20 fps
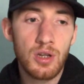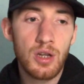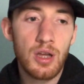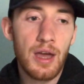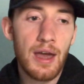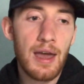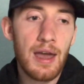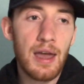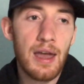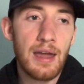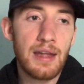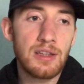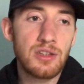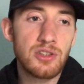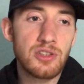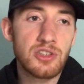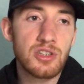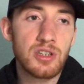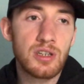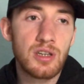
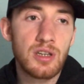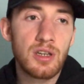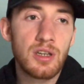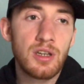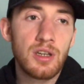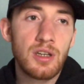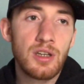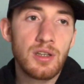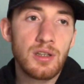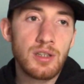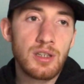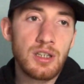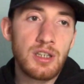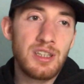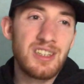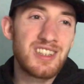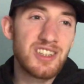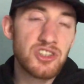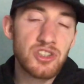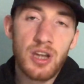And he
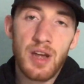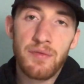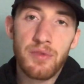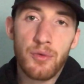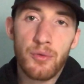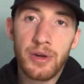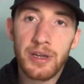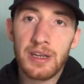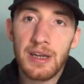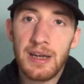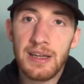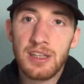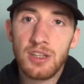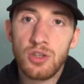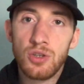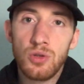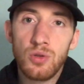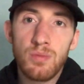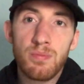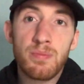doesn't have the ring
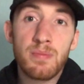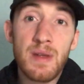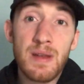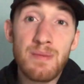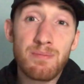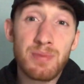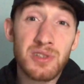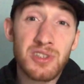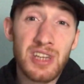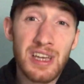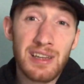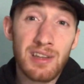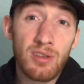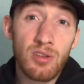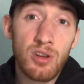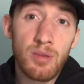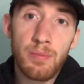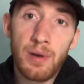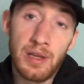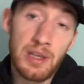IQ in
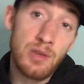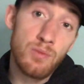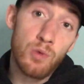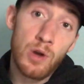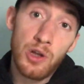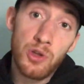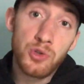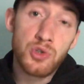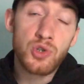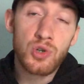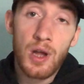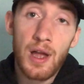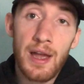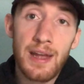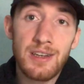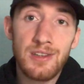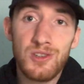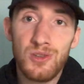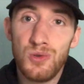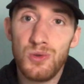particular, but he will try
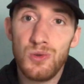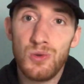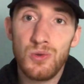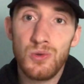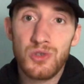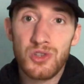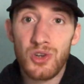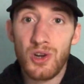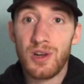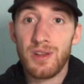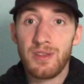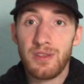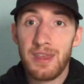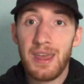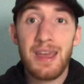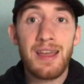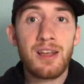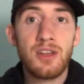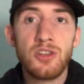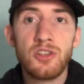and do certain
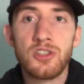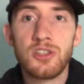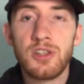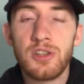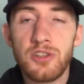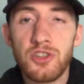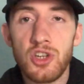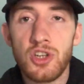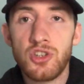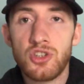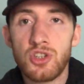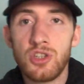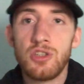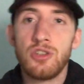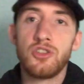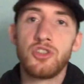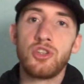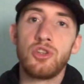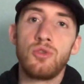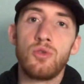things, such
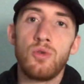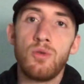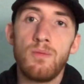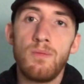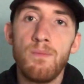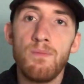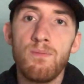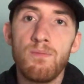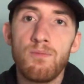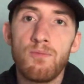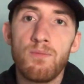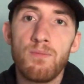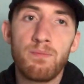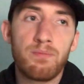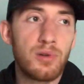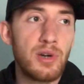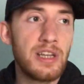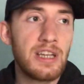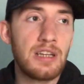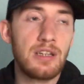as, you know,
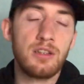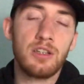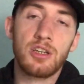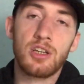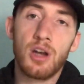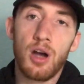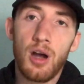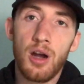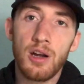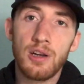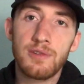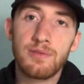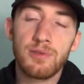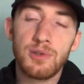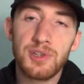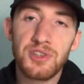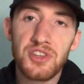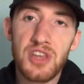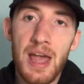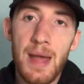breaking the guard, for
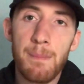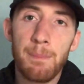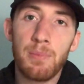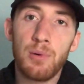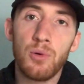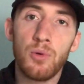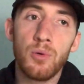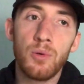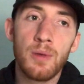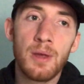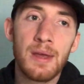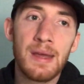example,